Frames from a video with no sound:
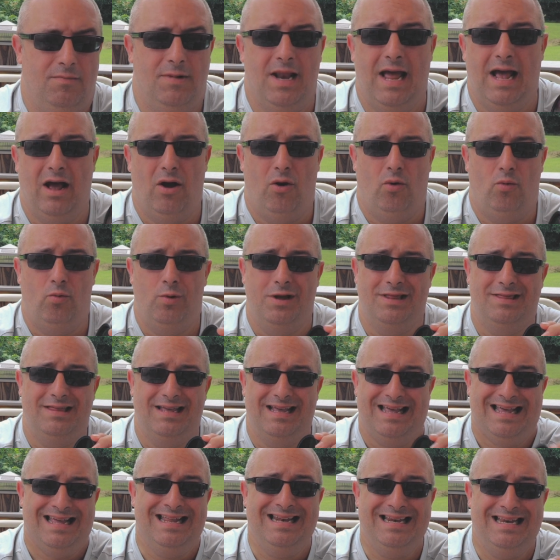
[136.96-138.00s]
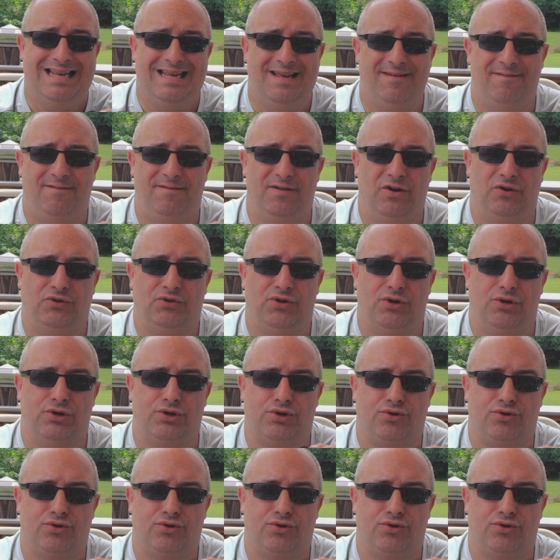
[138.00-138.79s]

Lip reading: Now, with the ND filter